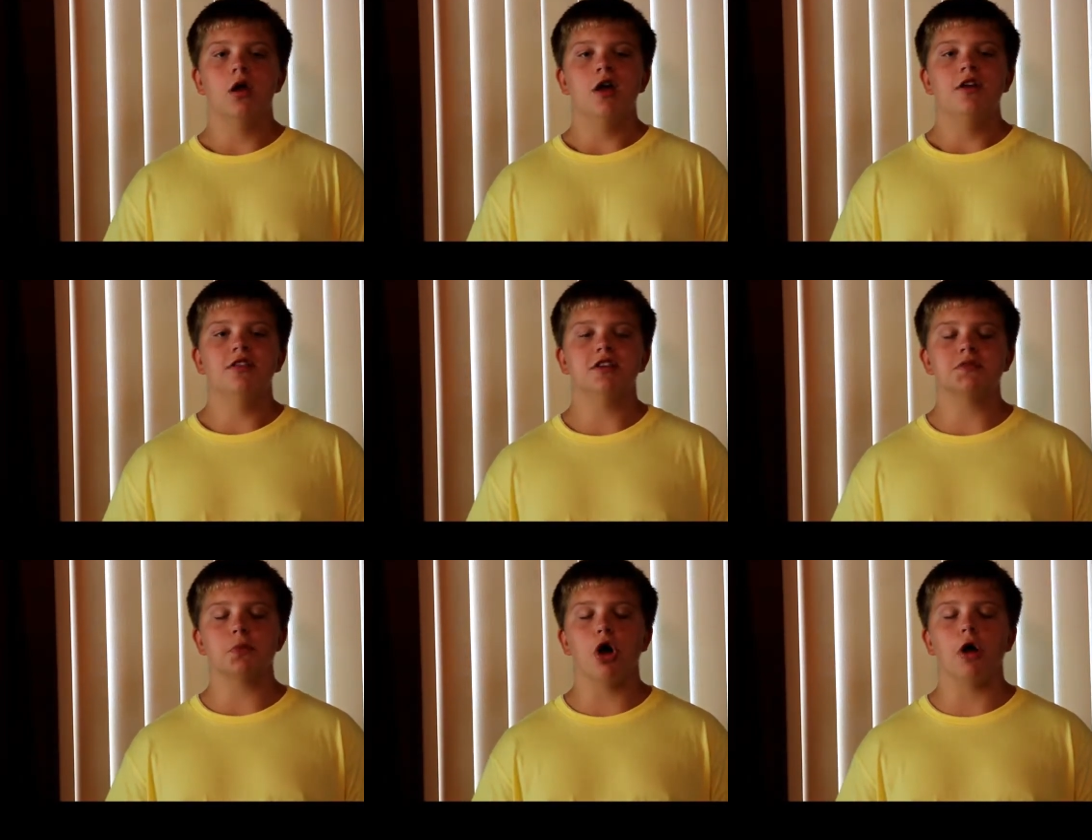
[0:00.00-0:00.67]

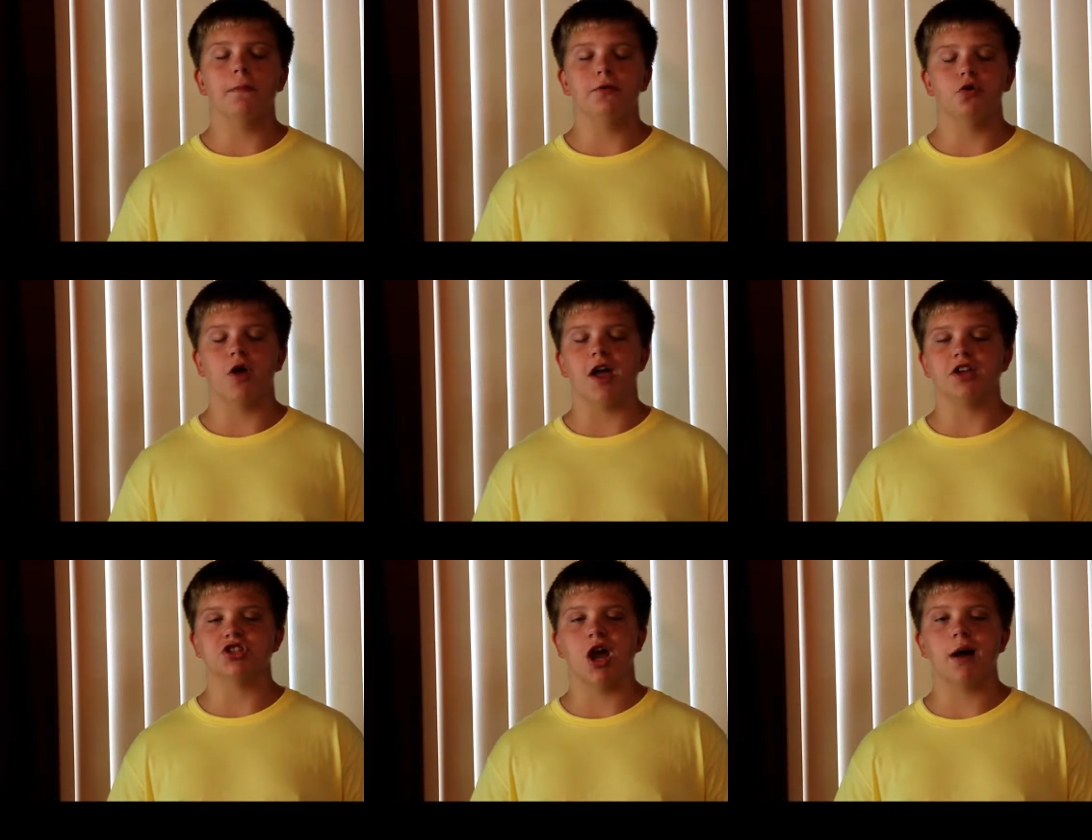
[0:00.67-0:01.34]
This will help you
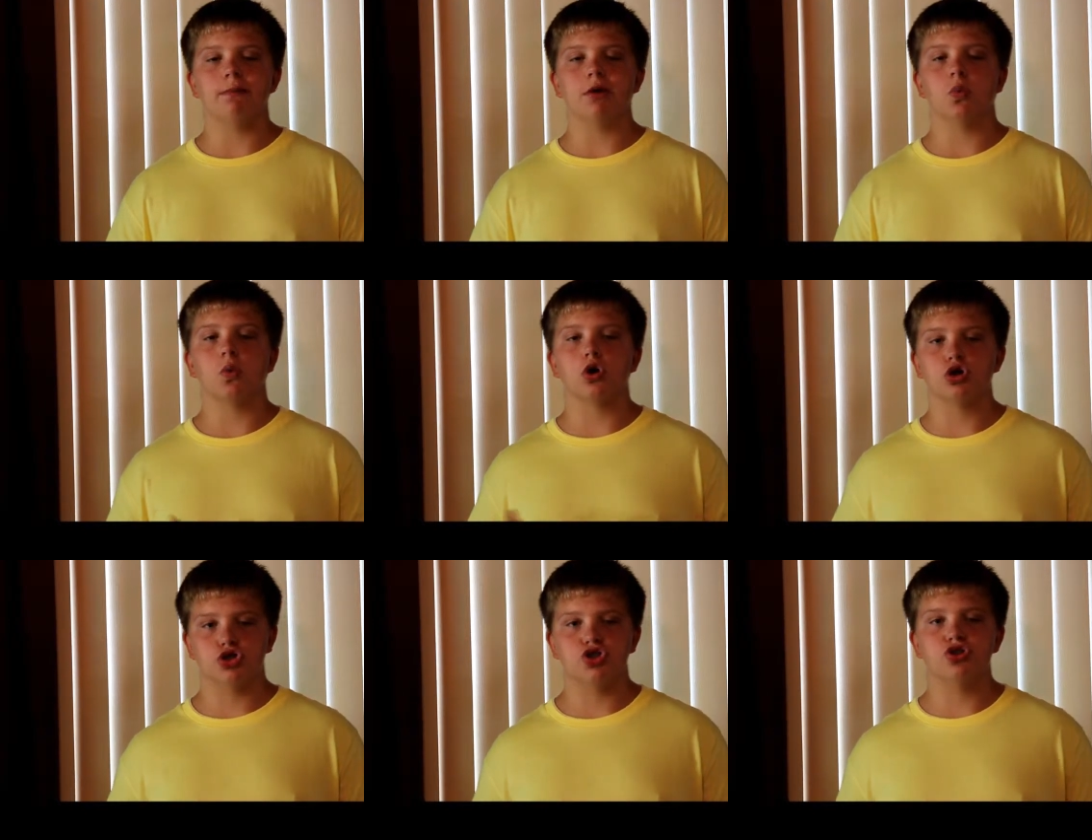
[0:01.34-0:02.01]
gauge how many
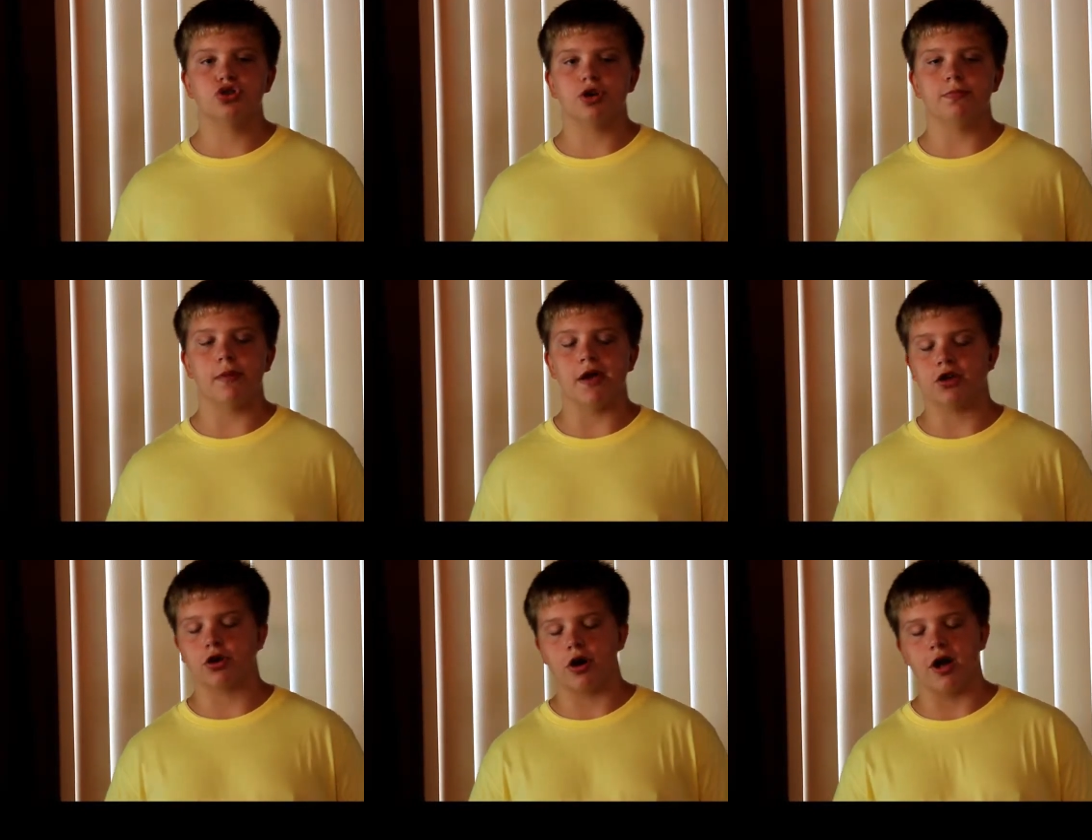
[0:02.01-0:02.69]
words you should
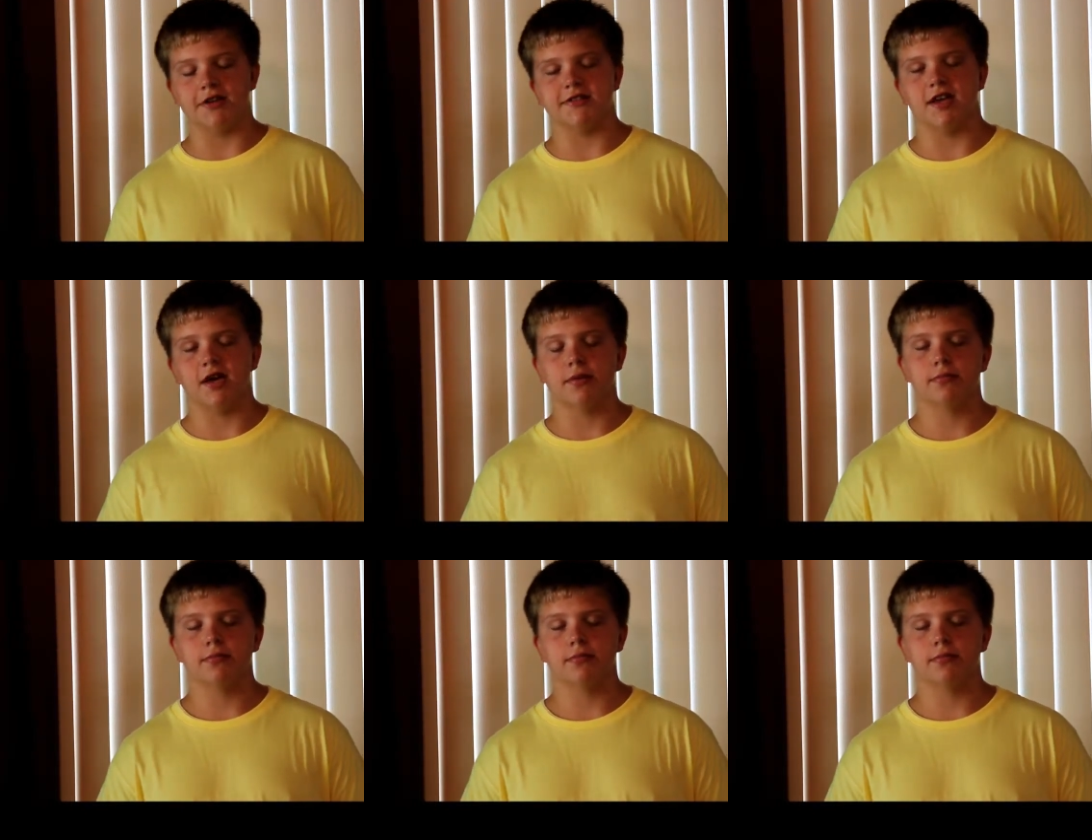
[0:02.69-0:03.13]
make your essay.